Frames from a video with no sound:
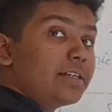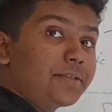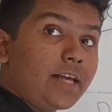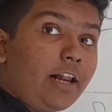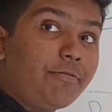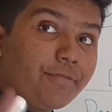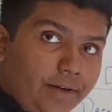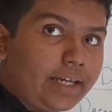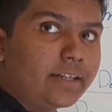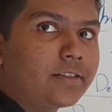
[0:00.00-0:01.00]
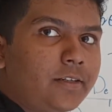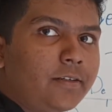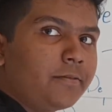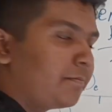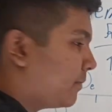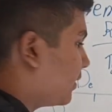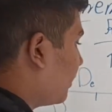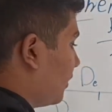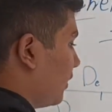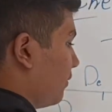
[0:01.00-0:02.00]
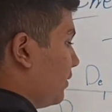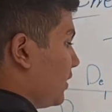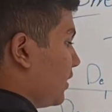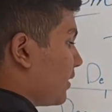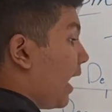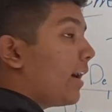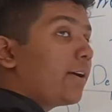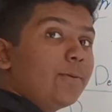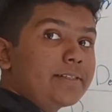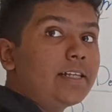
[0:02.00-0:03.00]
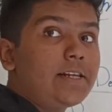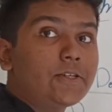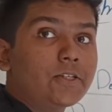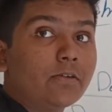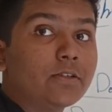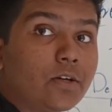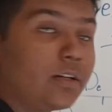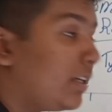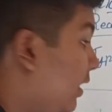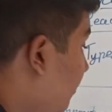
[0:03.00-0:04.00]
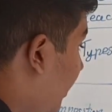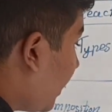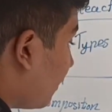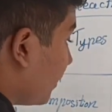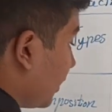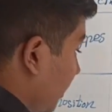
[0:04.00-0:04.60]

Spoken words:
sulfate, which is aqueous solution. So here we are having